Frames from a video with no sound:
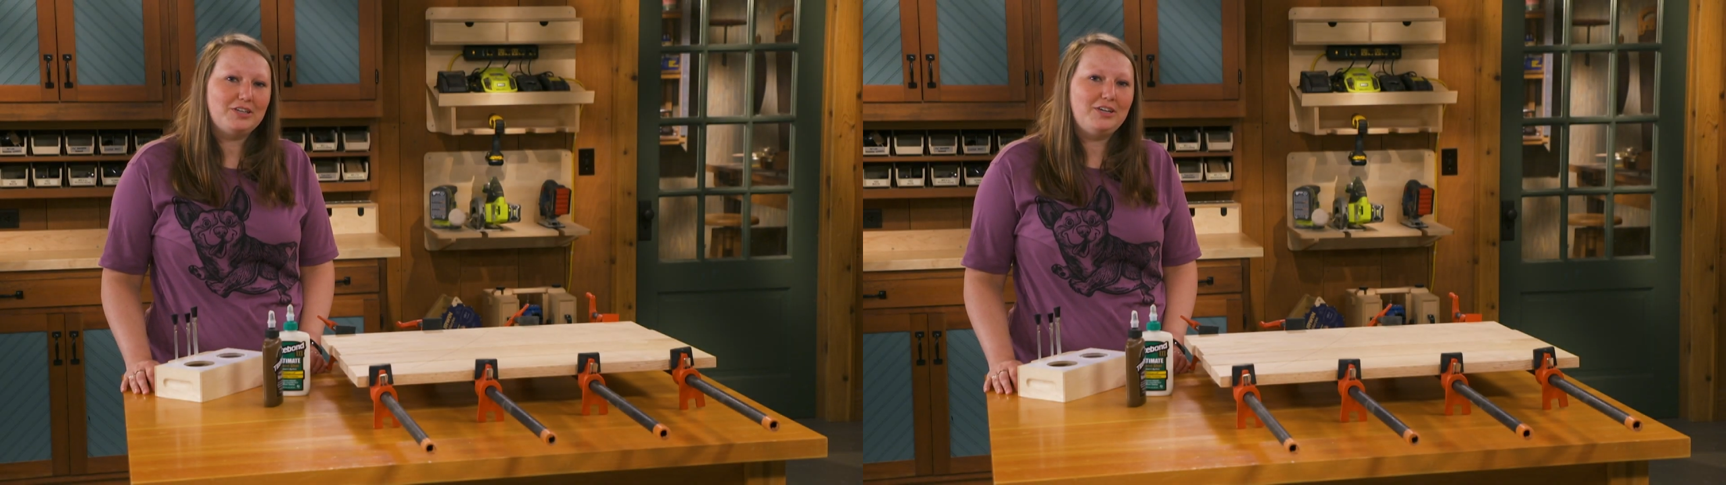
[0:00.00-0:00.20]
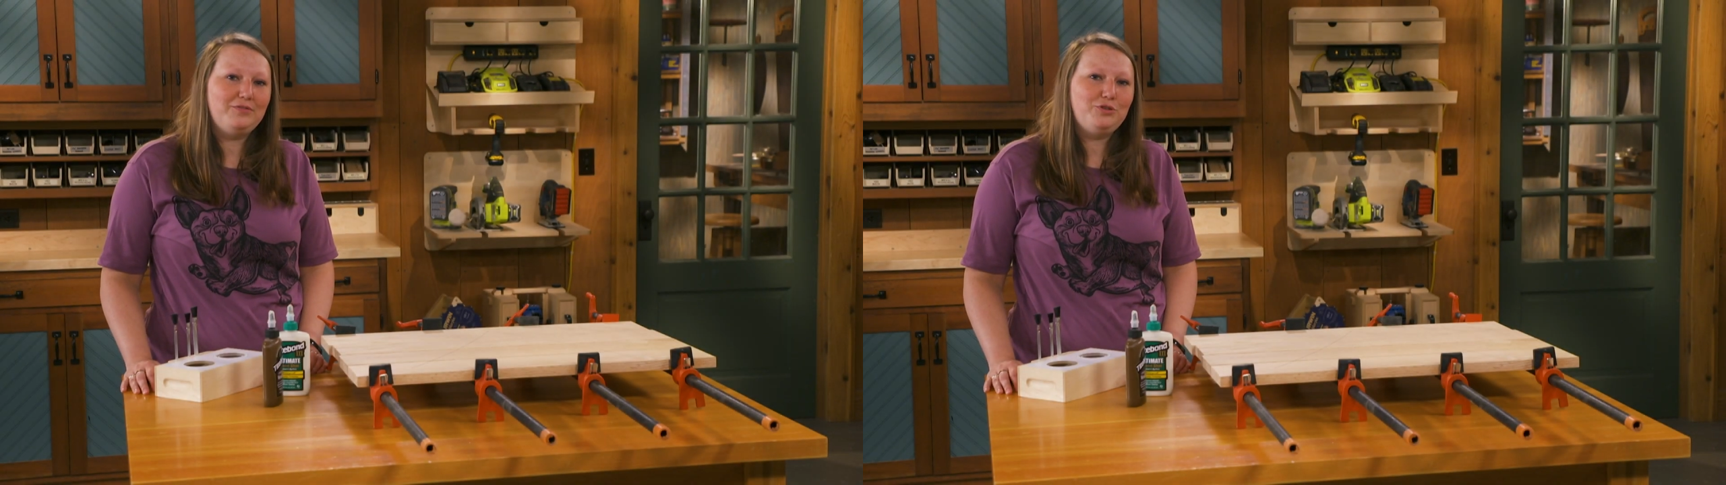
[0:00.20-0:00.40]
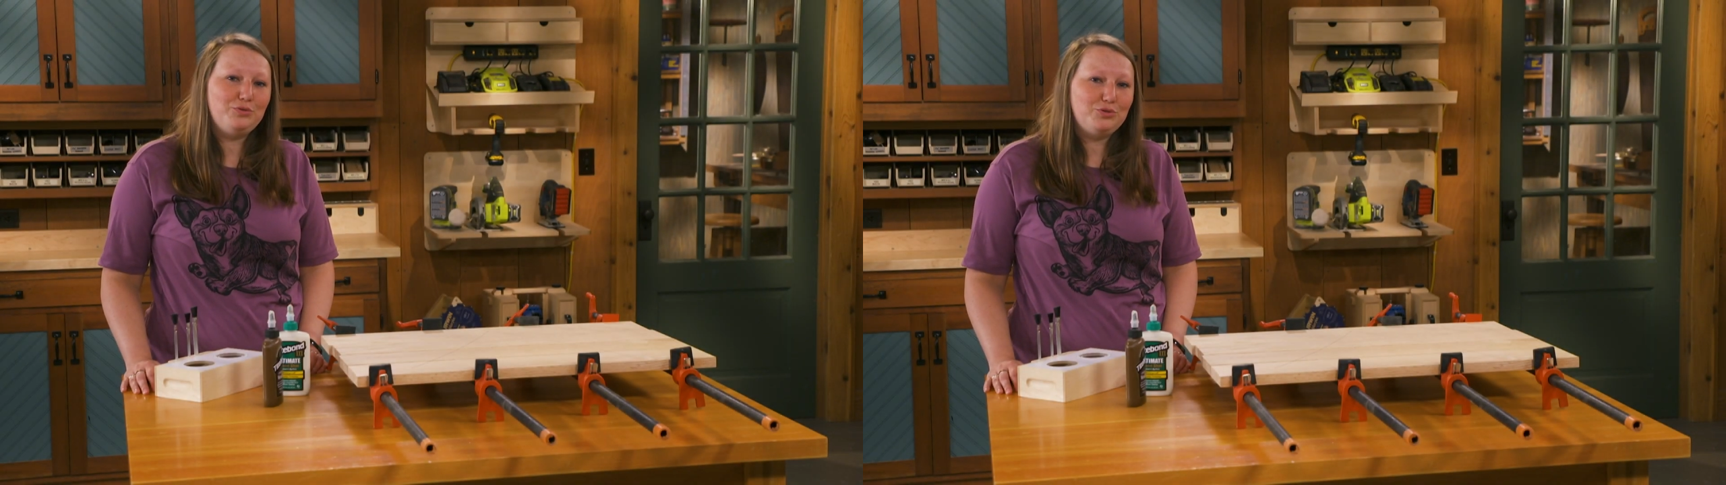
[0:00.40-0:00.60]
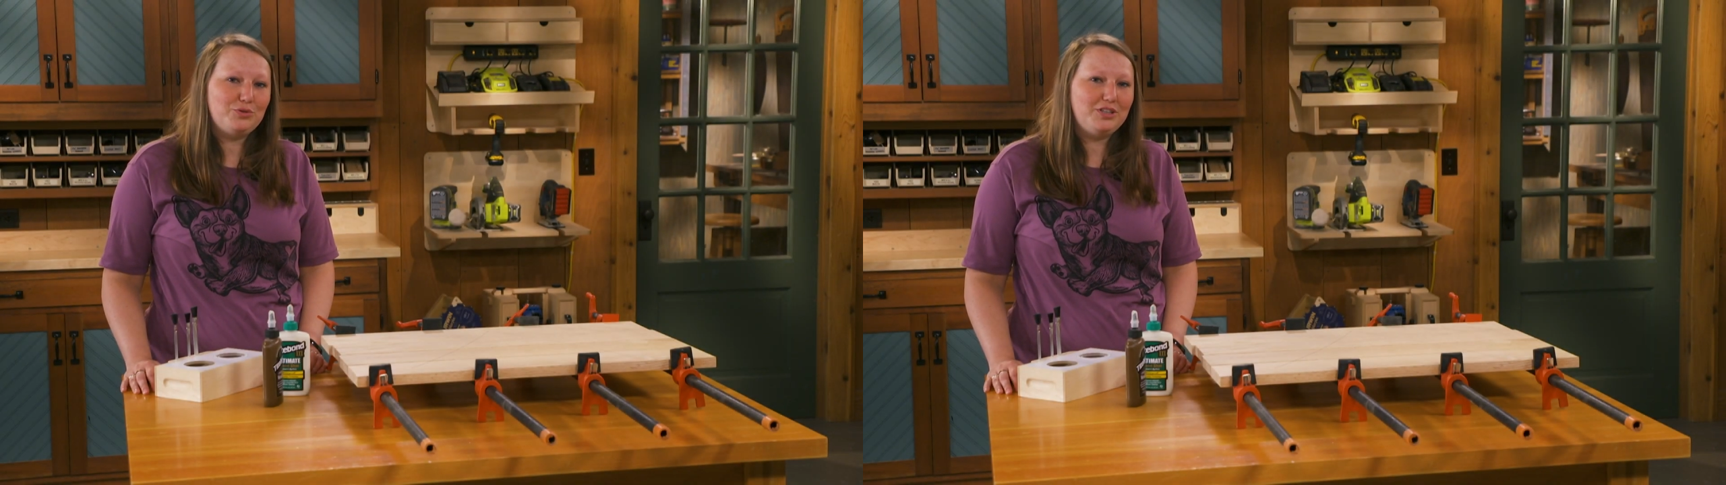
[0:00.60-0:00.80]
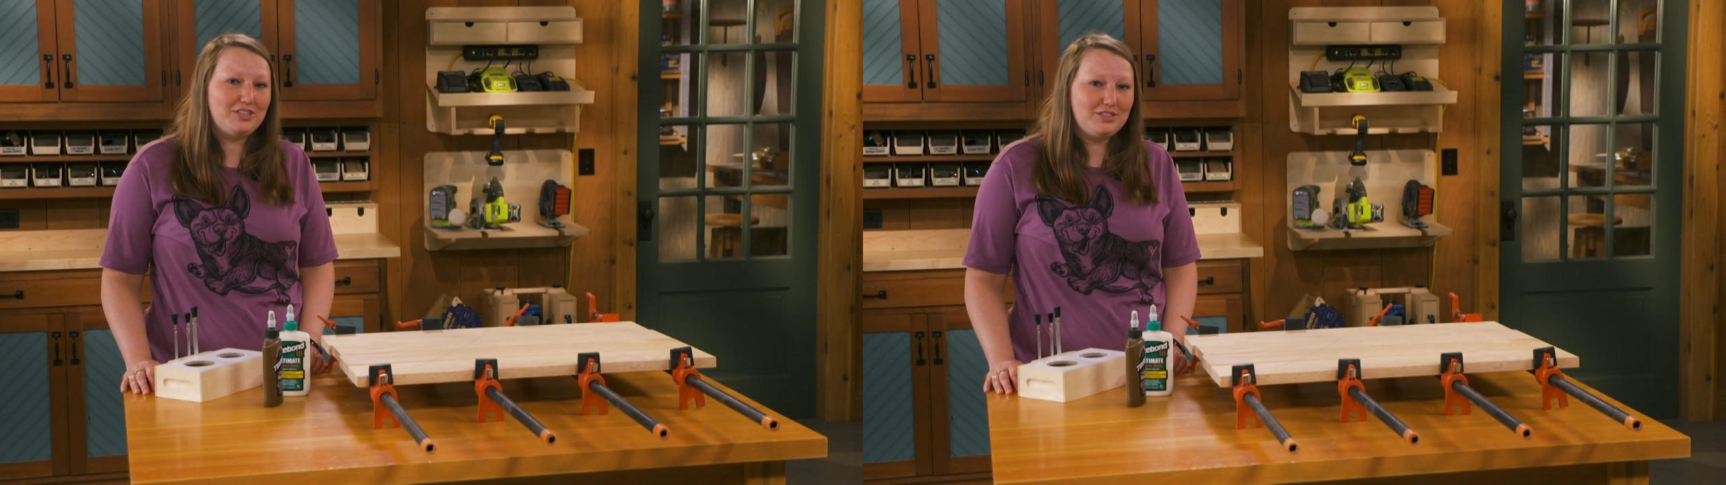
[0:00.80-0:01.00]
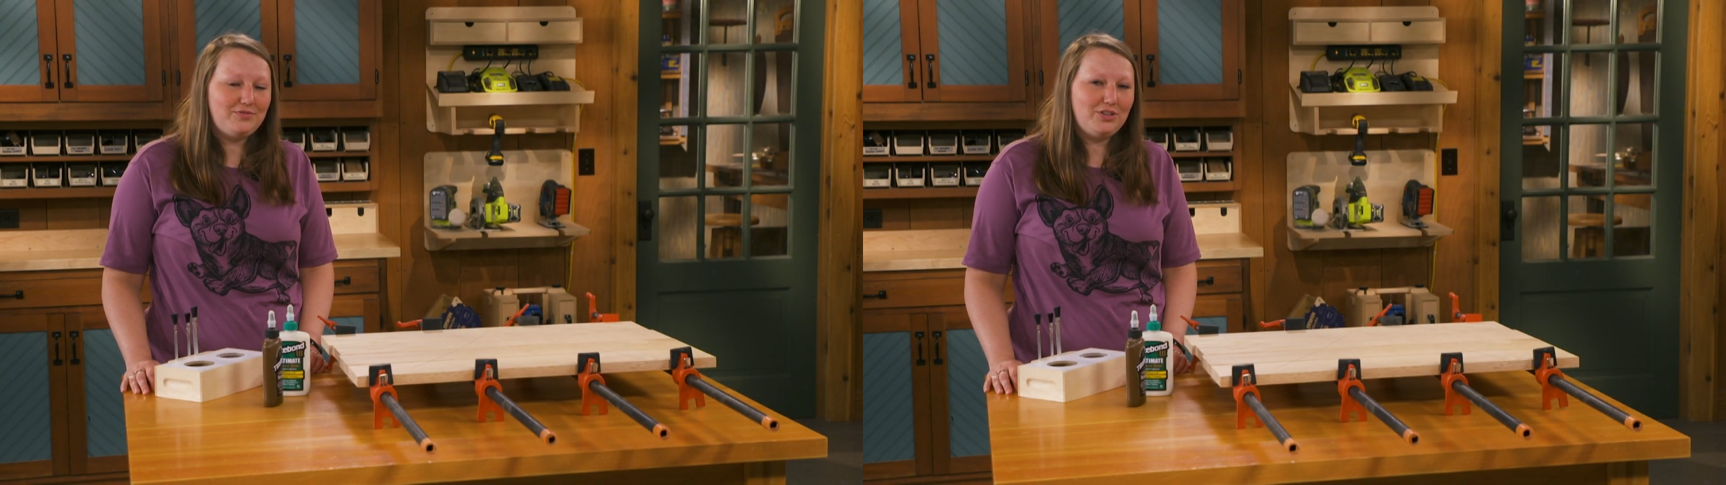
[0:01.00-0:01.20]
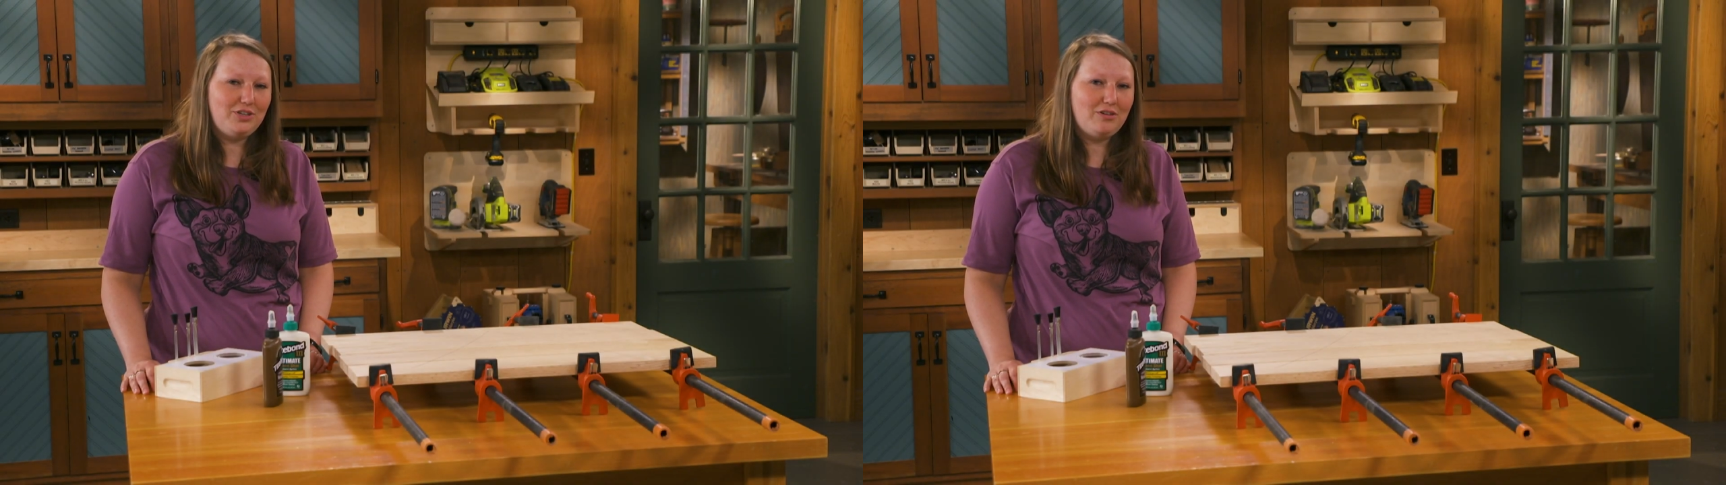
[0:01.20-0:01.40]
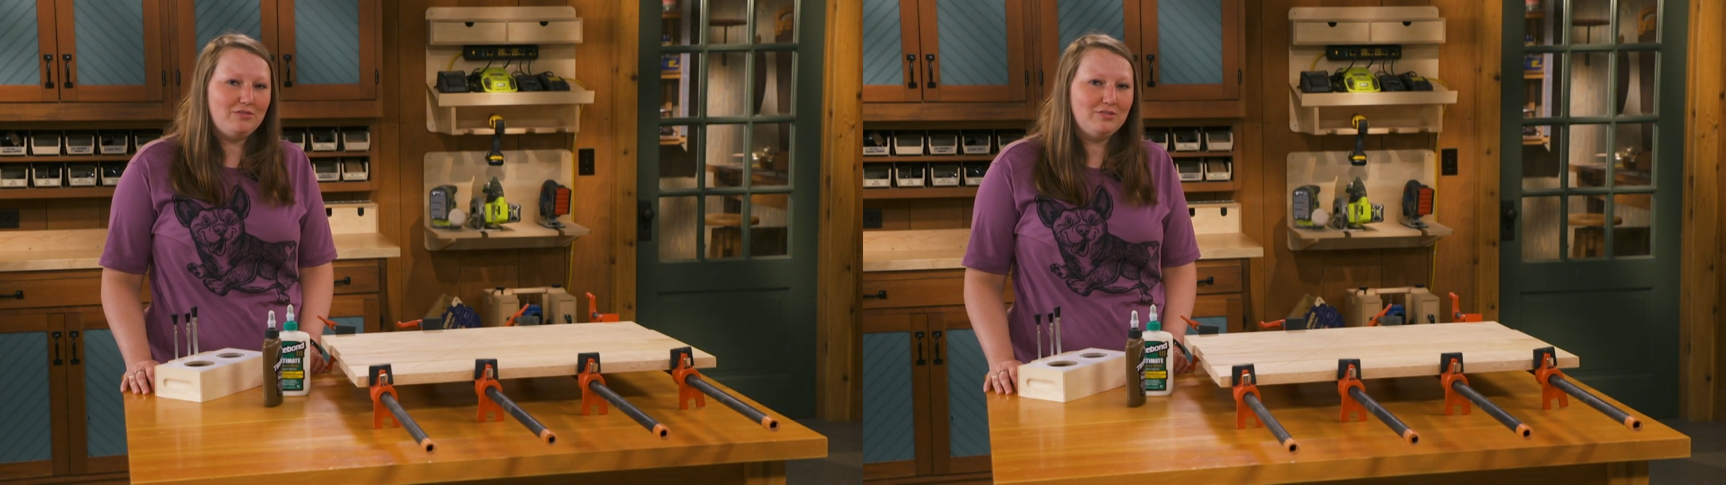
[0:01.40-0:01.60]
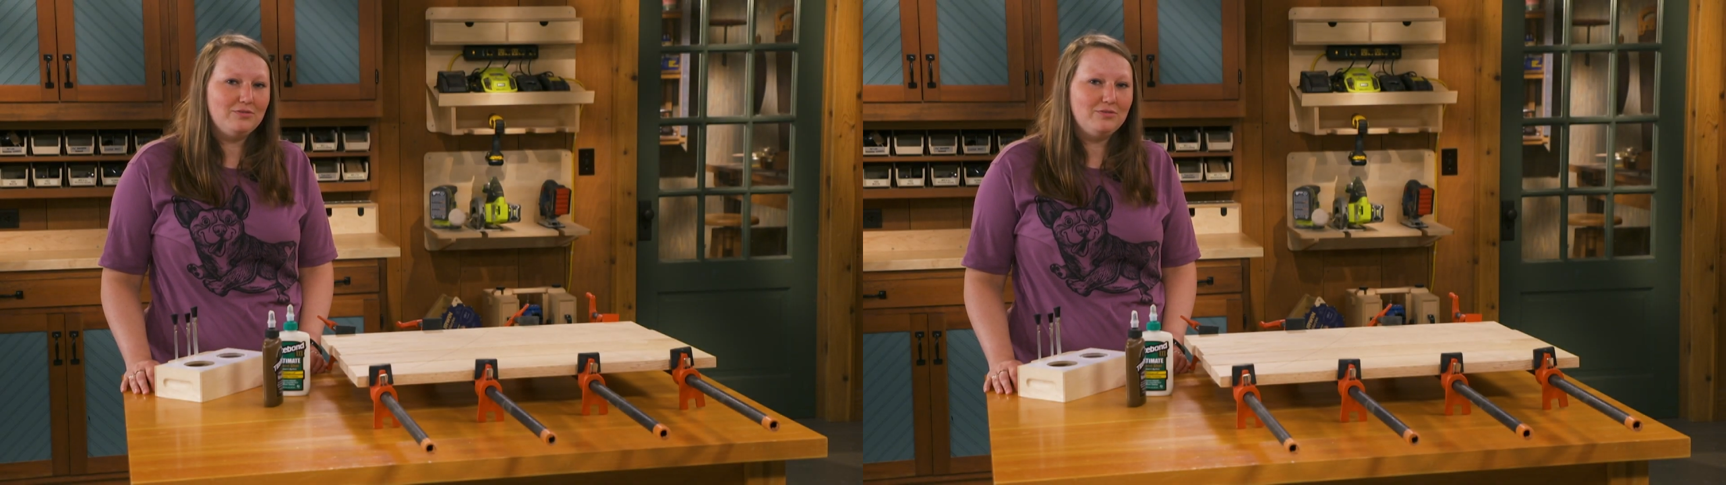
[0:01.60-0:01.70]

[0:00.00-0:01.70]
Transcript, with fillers: and if you enjoyed this video,